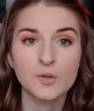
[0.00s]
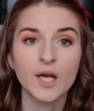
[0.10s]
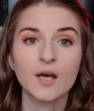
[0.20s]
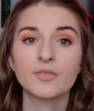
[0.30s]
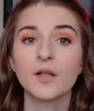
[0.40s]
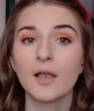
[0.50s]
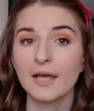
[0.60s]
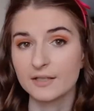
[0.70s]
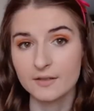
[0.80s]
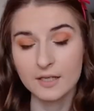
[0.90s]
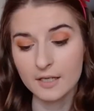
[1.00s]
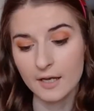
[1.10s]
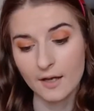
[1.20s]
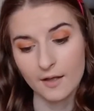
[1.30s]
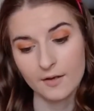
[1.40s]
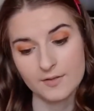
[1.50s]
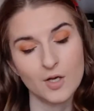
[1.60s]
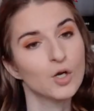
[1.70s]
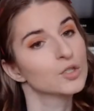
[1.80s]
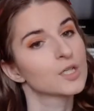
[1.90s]
So I got the lengthening and it's
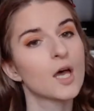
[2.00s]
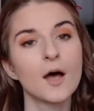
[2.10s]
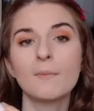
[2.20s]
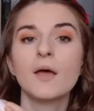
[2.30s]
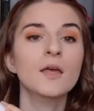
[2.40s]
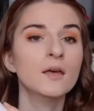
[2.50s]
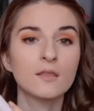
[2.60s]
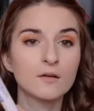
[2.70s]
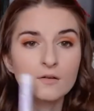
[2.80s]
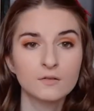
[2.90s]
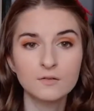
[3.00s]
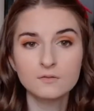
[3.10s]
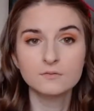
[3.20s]
called Come Hither.